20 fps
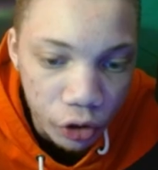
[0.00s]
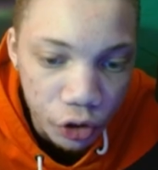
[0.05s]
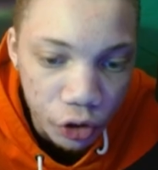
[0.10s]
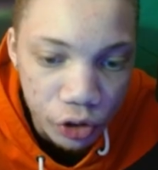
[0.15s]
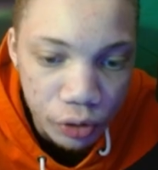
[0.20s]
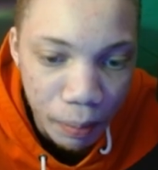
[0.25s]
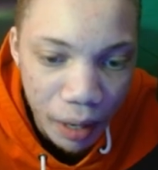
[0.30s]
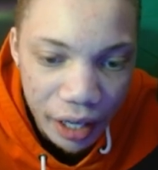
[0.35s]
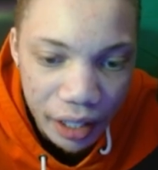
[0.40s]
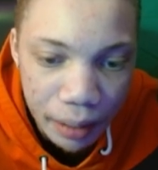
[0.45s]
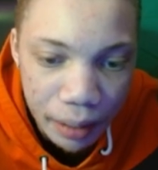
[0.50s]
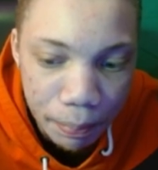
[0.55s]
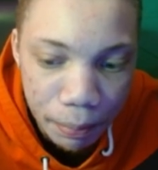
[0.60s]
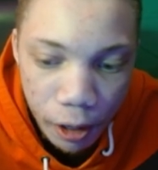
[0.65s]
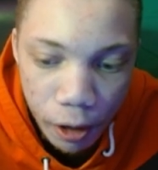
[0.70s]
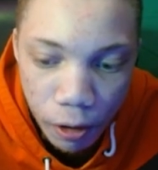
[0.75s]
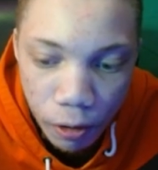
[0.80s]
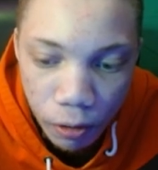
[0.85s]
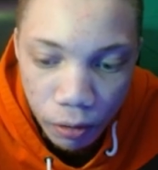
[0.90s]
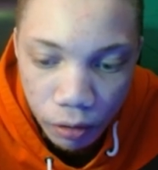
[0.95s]
lose money,
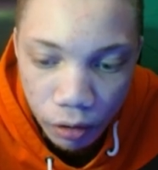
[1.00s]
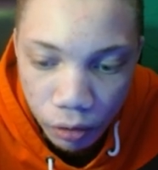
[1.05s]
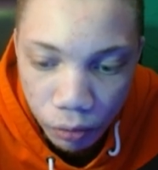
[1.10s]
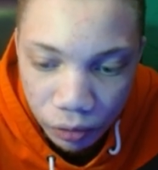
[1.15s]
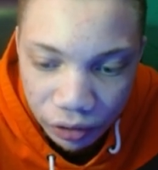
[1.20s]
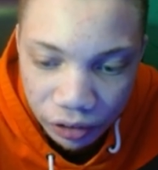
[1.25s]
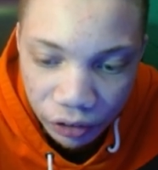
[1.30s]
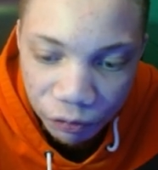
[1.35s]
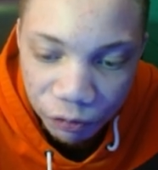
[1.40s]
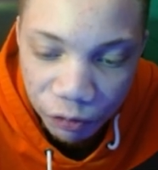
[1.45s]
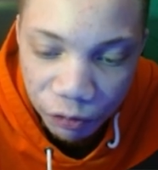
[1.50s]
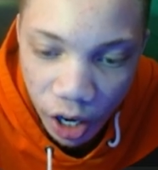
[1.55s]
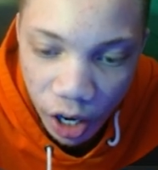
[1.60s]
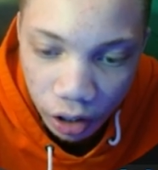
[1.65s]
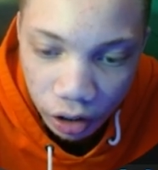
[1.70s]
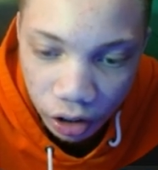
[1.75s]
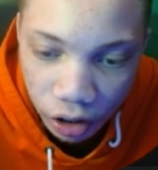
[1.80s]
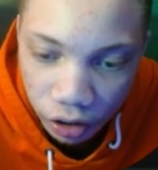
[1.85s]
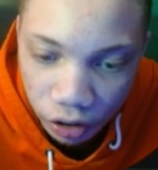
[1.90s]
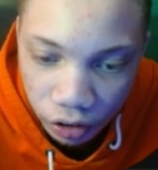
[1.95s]
bro. What the
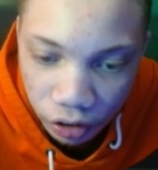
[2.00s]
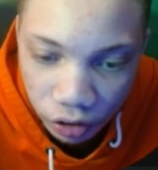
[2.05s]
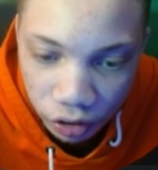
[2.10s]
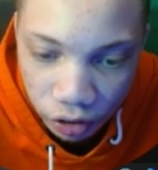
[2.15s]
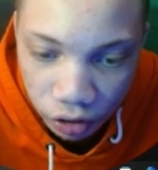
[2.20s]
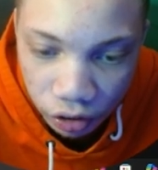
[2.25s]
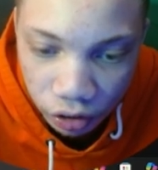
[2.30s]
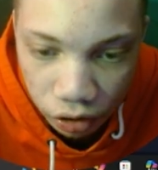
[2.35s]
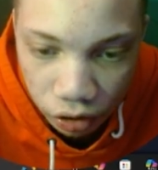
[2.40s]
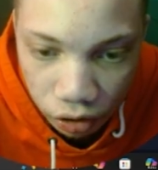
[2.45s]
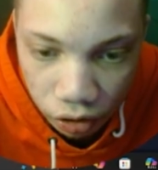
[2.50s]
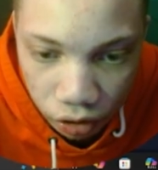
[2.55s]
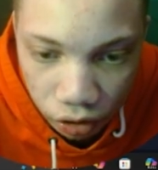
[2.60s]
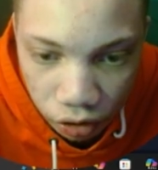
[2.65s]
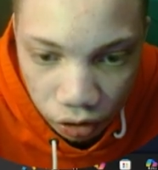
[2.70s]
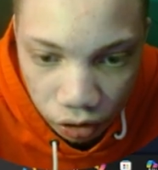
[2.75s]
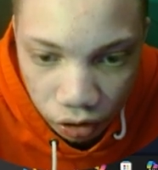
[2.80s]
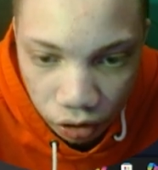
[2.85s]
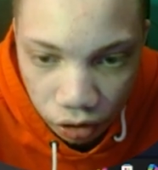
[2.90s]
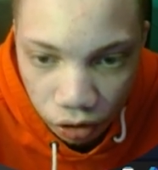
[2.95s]
fuck?
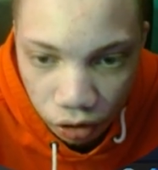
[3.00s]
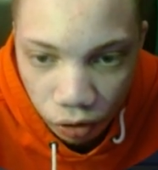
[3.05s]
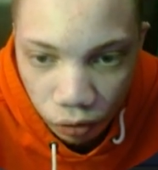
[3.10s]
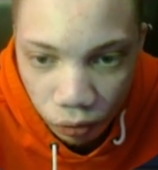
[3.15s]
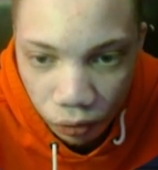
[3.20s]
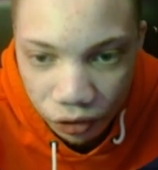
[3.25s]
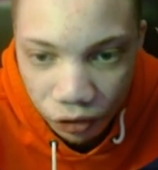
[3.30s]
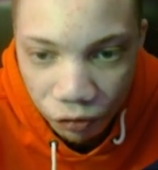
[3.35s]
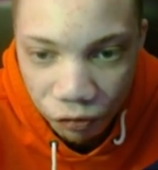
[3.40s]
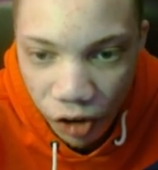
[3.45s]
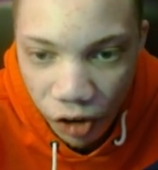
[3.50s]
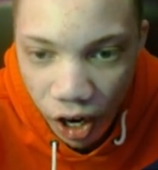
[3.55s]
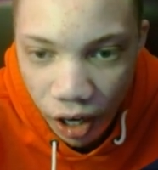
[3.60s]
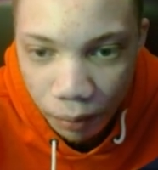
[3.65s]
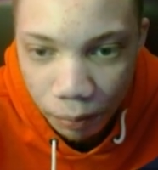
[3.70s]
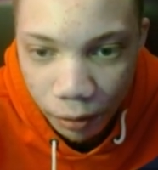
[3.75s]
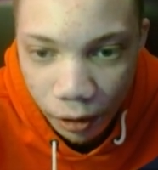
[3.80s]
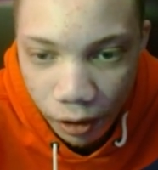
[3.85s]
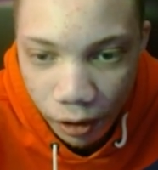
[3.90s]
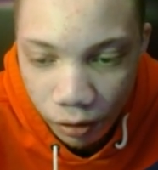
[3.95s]
What the fuck,
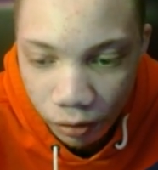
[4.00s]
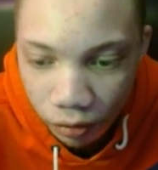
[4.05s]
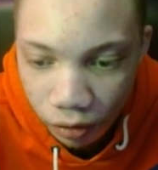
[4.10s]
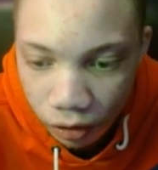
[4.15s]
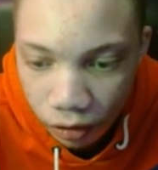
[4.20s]
bro?